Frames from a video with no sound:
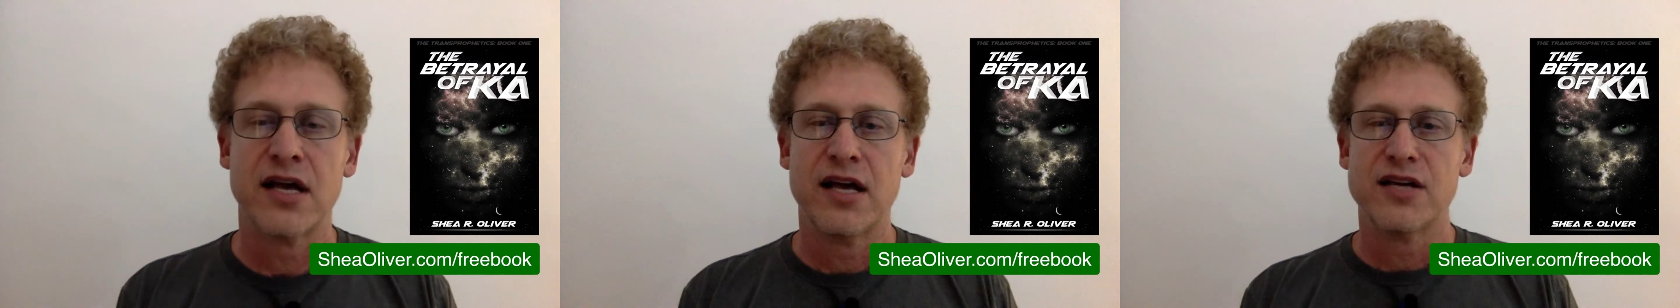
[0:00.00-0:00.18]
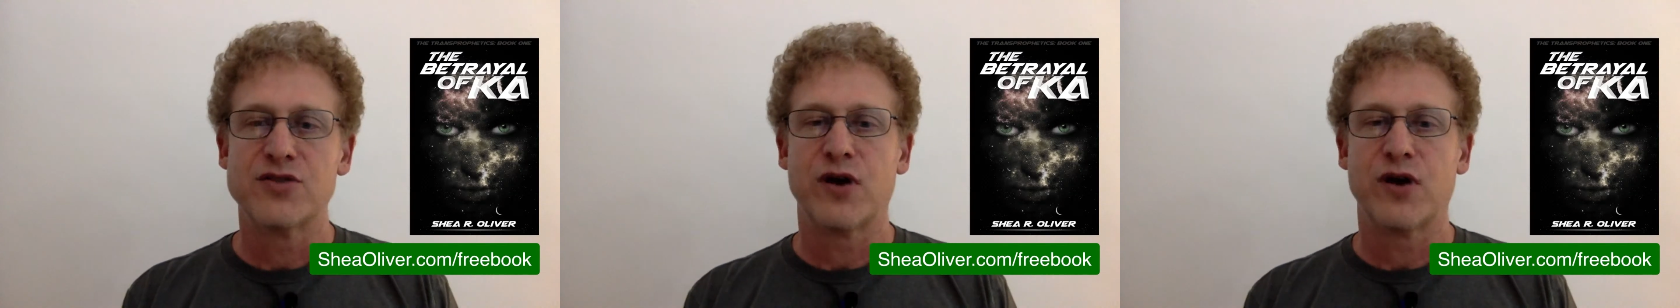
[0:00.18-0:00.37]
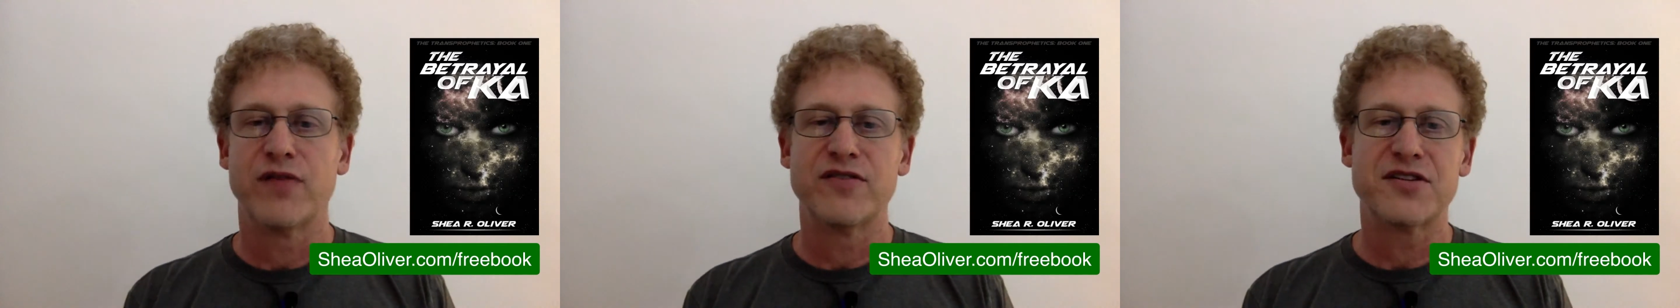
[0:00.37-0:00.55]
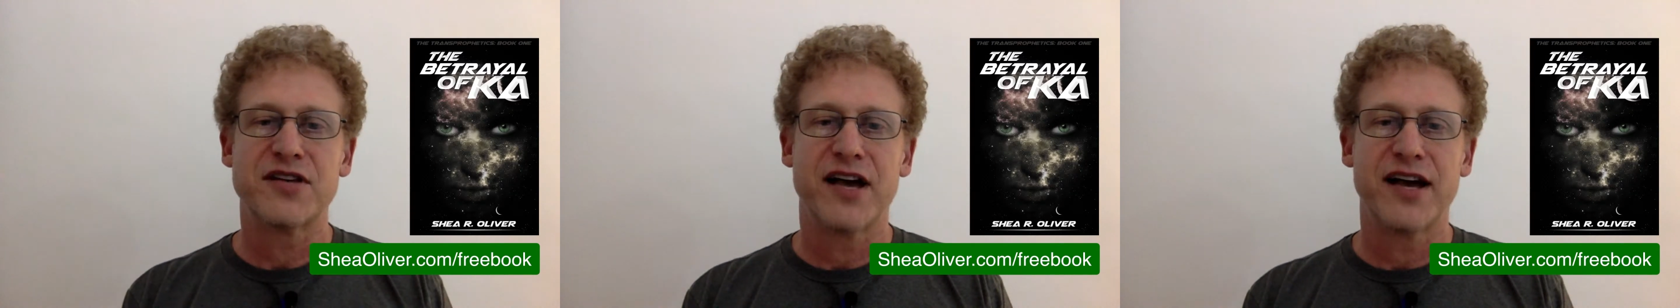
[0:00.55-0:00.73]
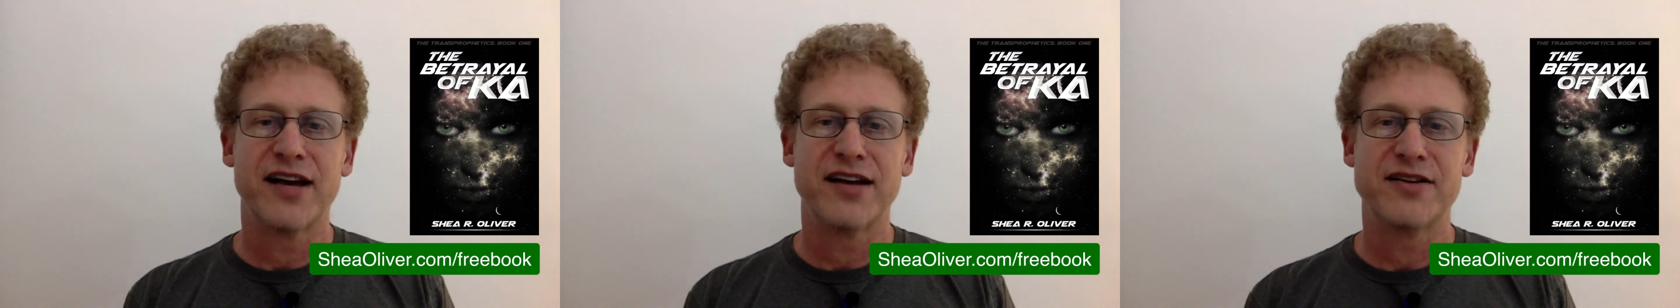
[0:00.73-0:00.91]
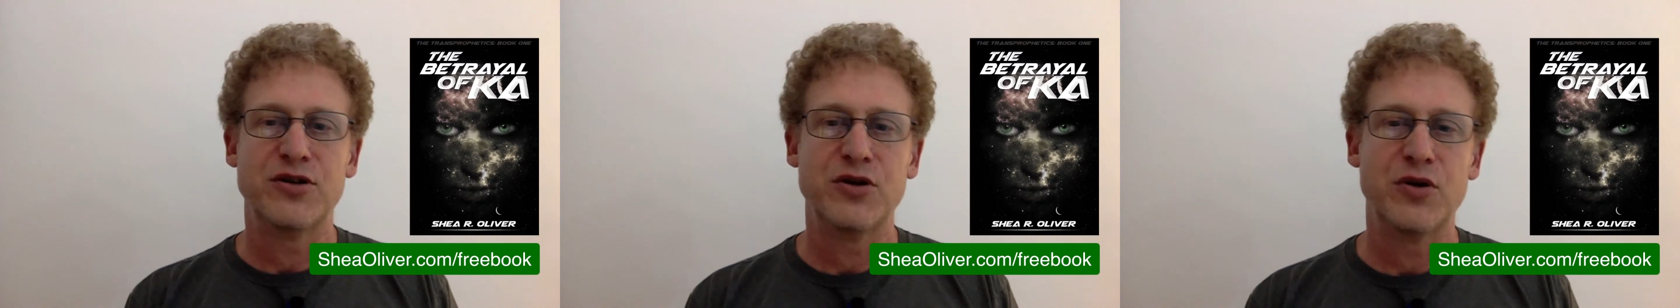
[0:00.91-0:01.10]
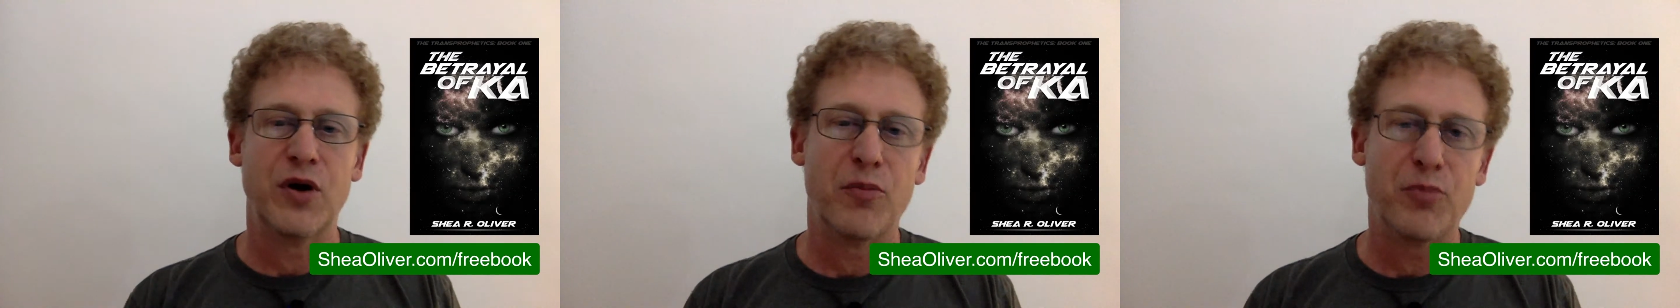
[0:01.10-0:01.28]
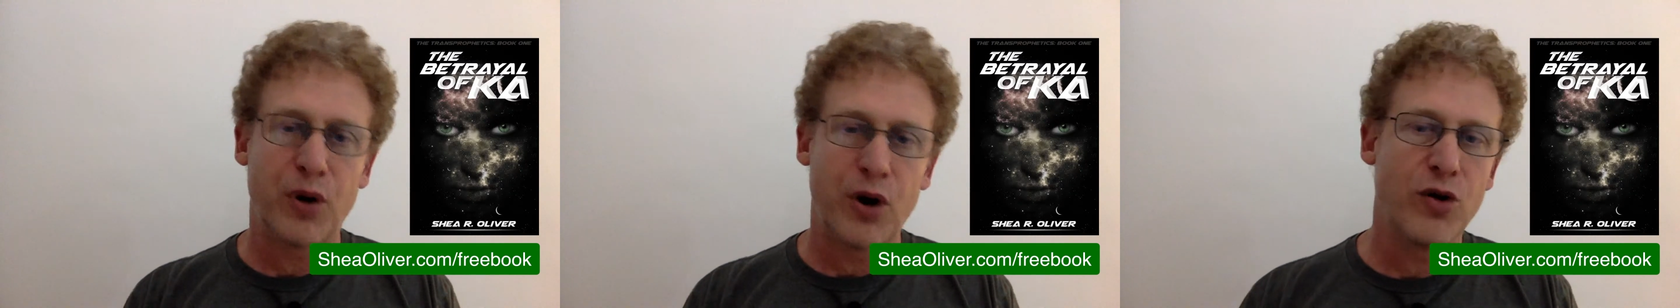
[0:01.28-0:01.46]
So I've decided to
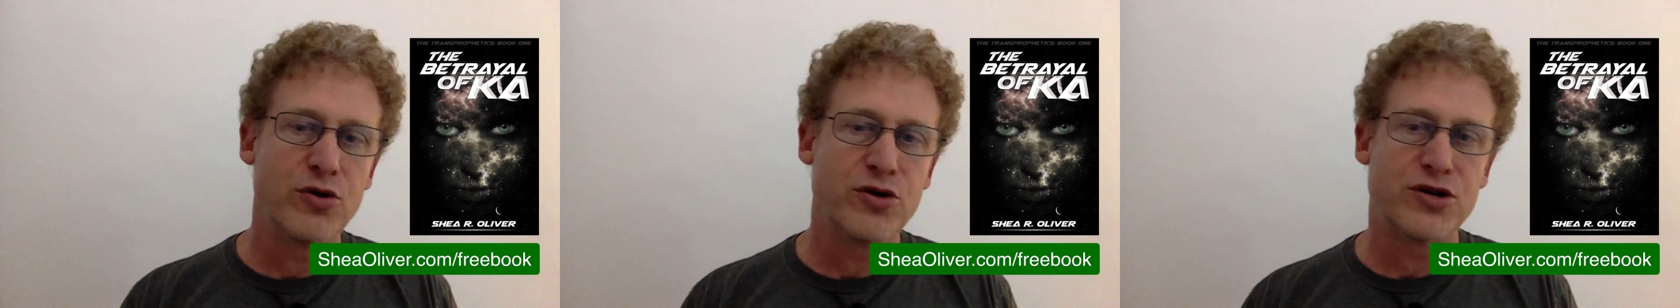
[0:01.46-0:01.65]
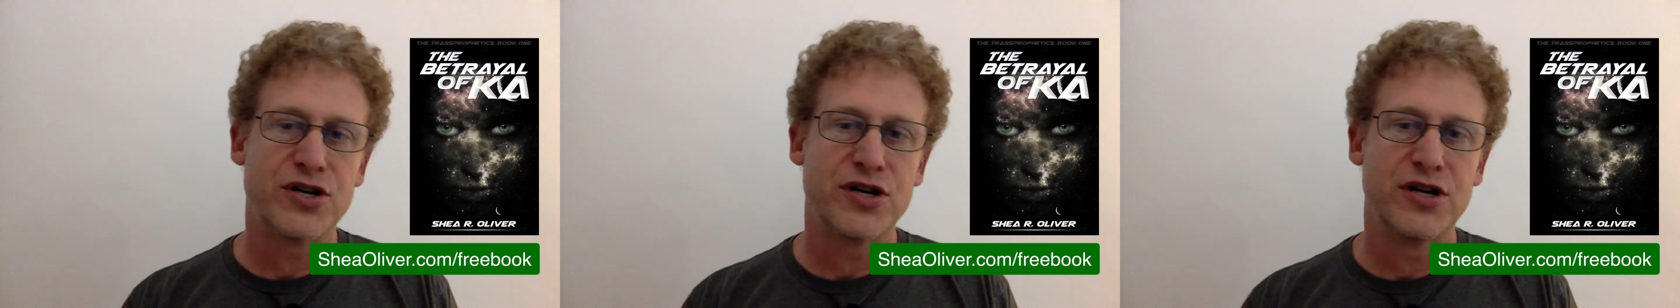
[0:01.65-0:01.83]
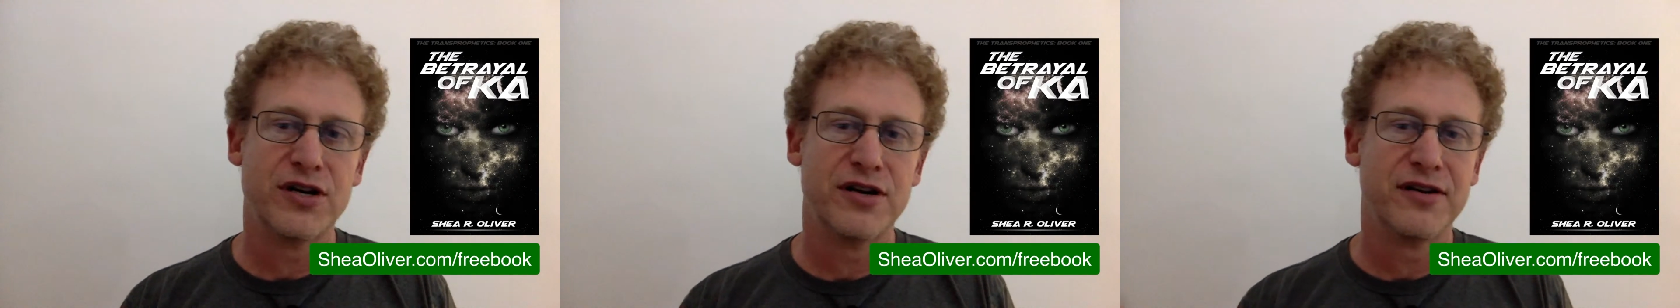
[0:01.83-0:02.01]
approach